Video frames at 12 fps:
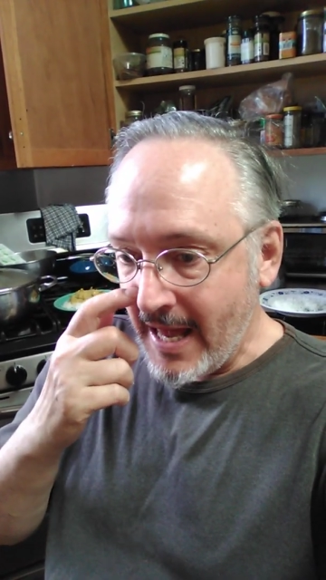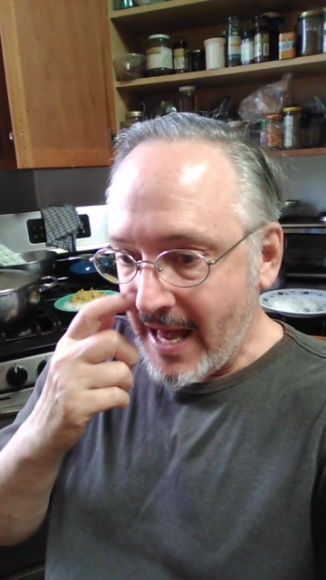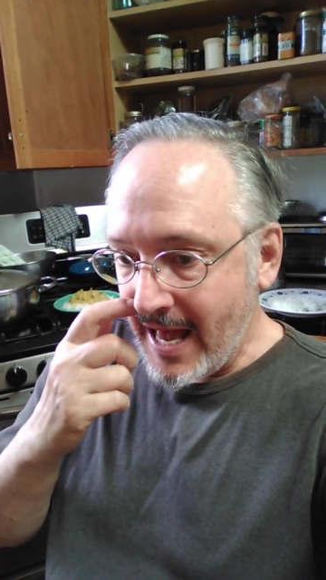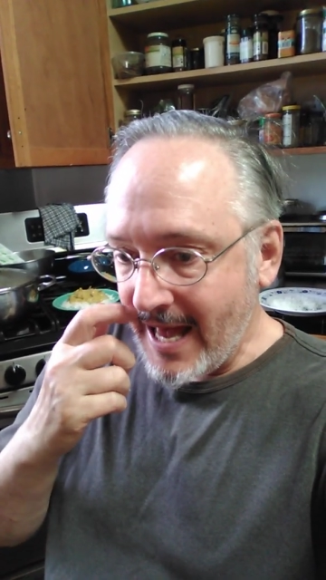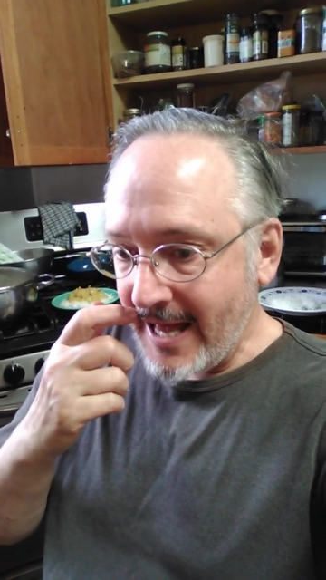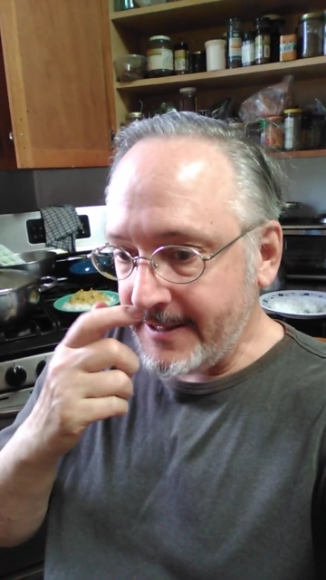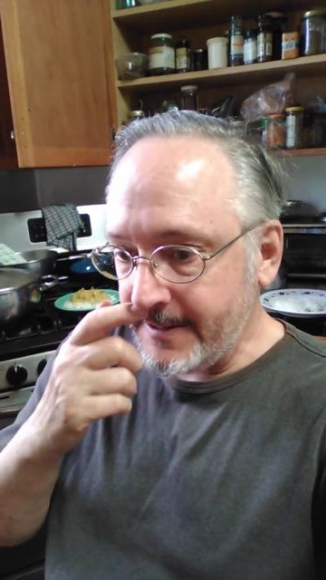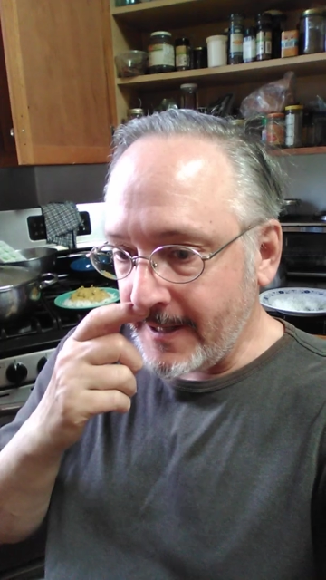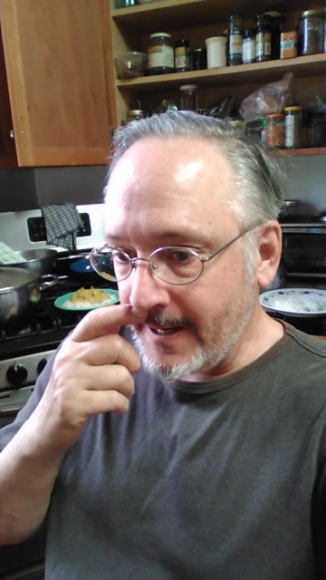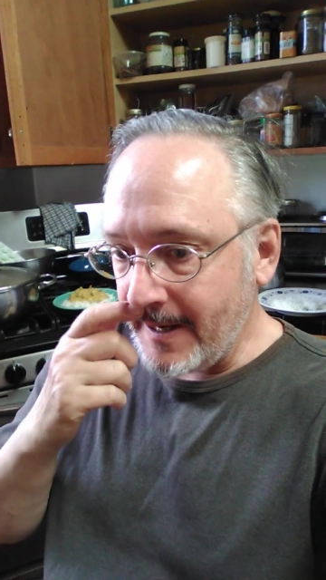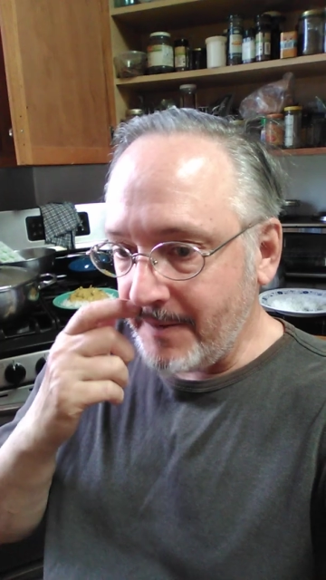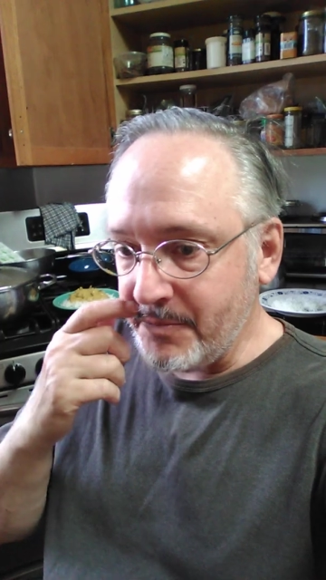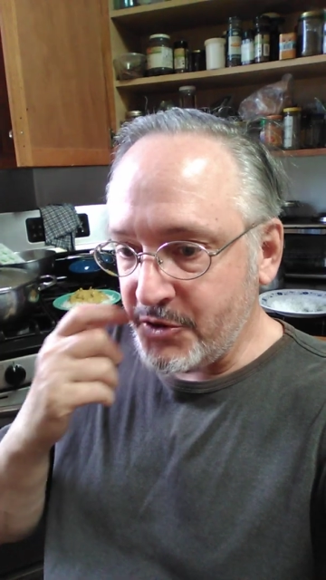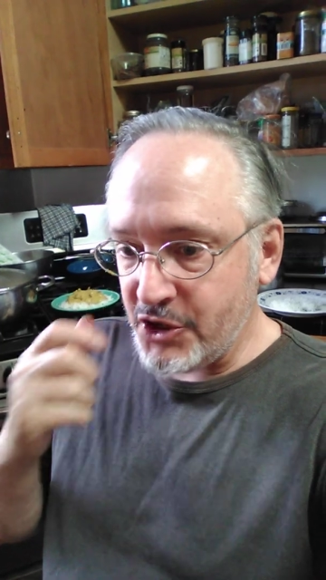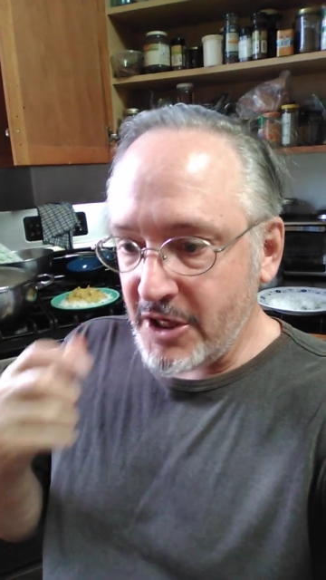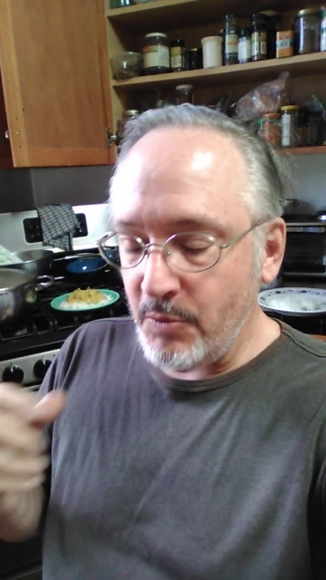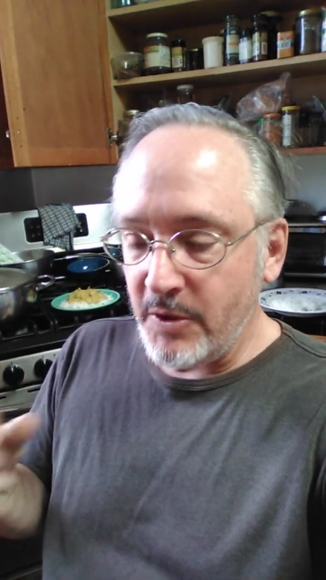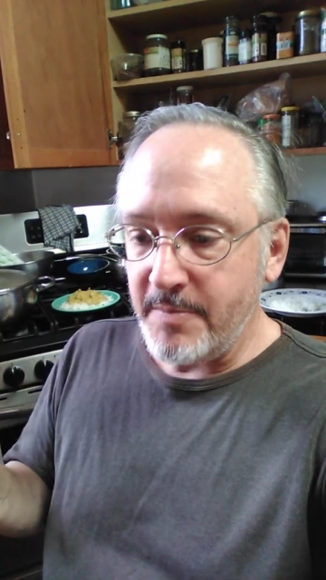And
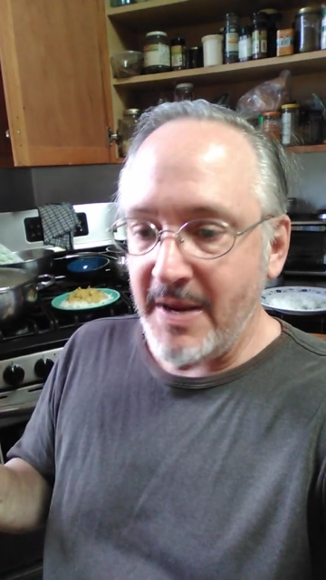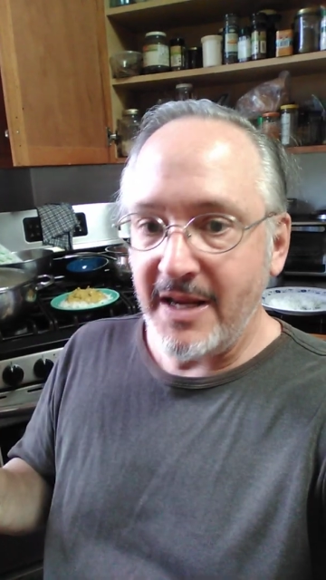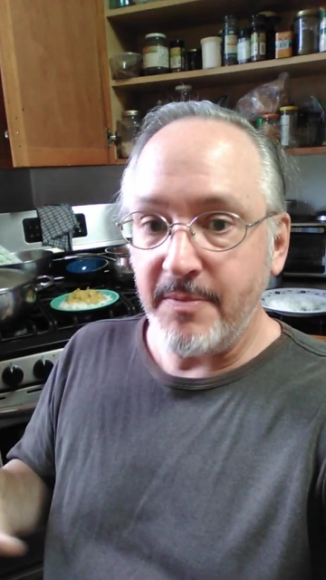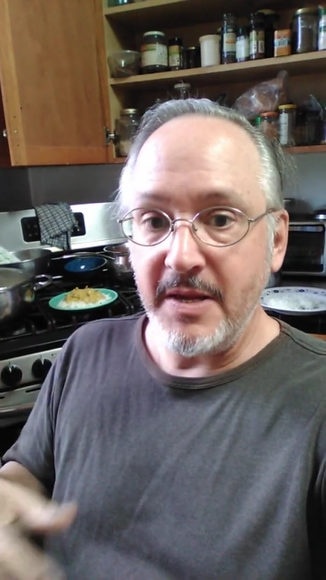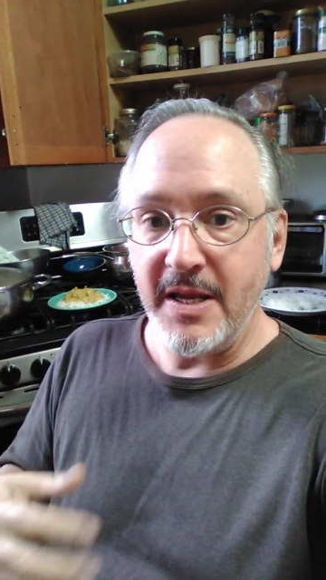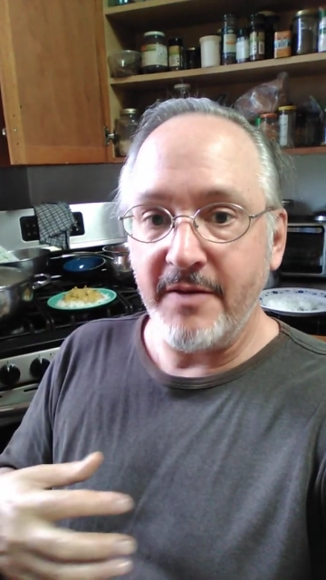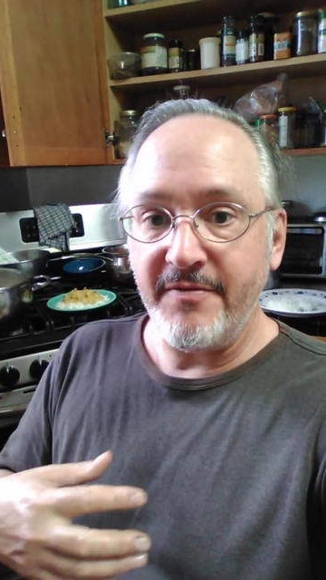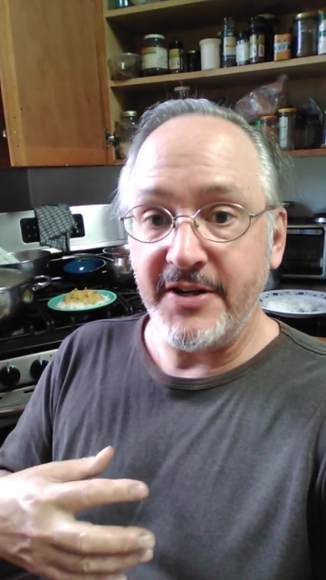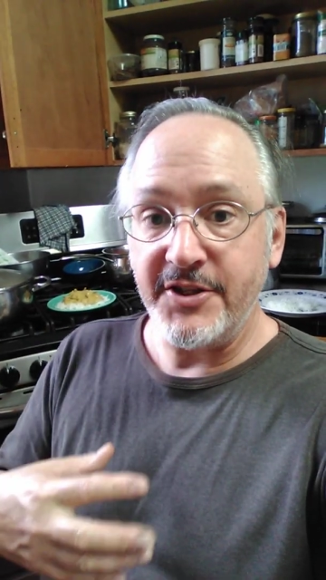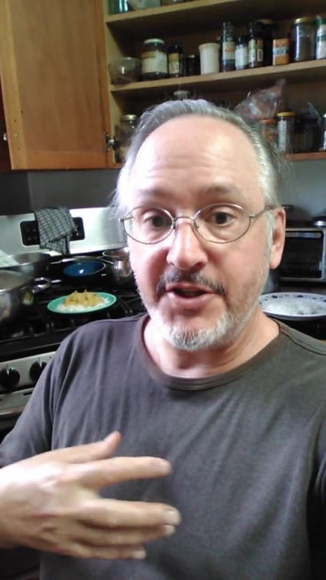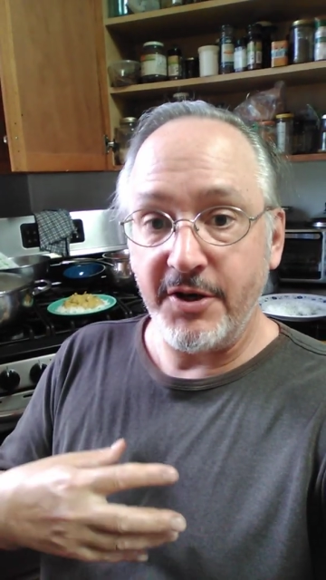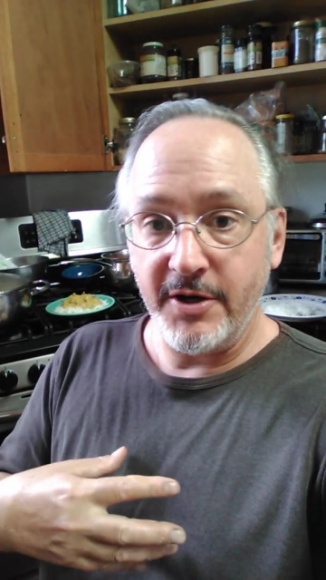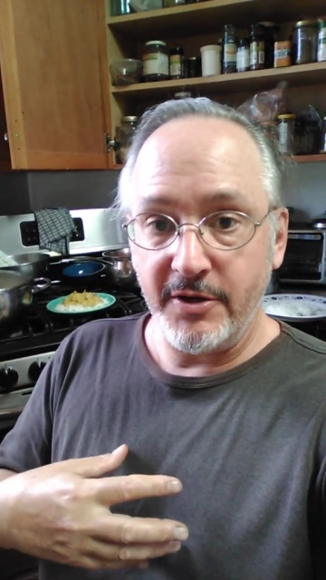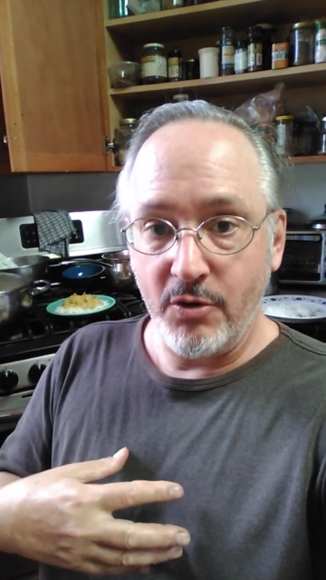she would make me a vegetarian